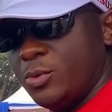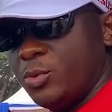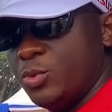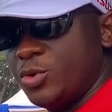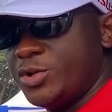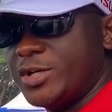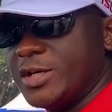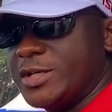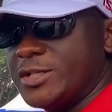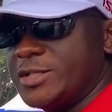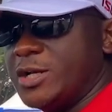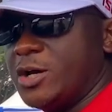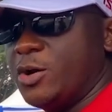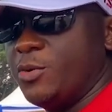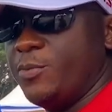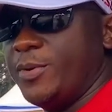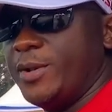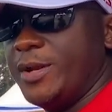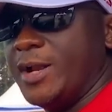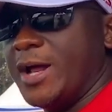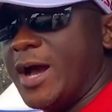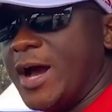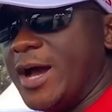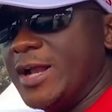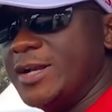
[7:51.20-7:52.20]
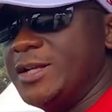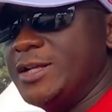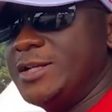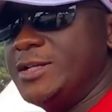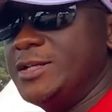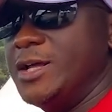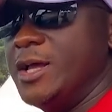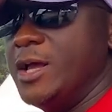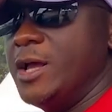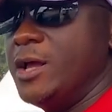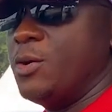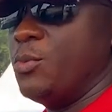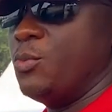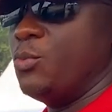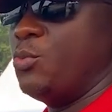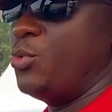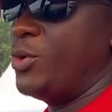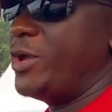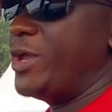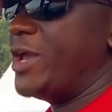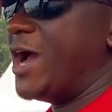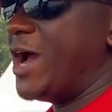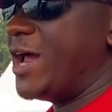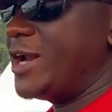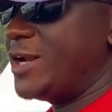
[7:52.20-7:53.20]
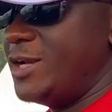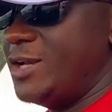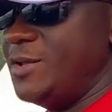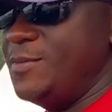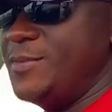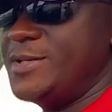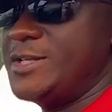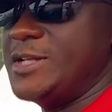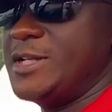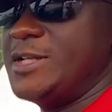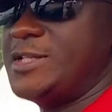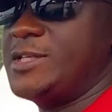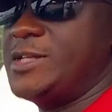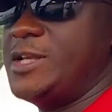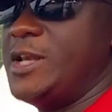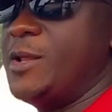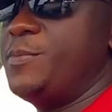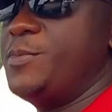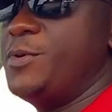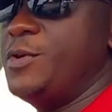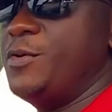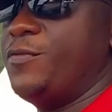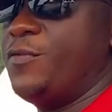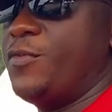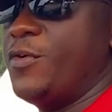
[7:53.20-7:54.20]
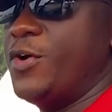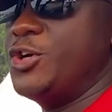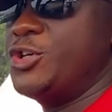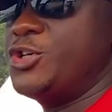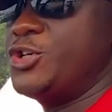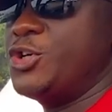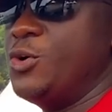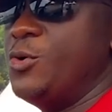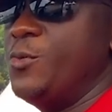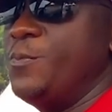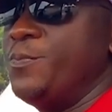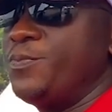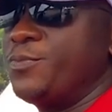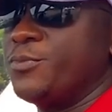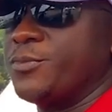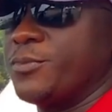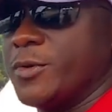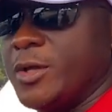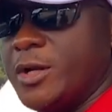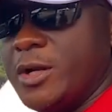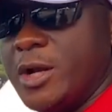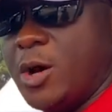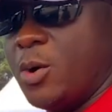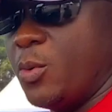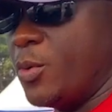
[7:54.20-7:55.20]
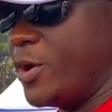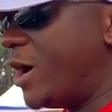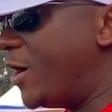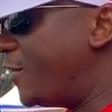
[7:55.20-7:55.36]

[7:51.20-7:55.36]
which has now been added we had limited slip differential now we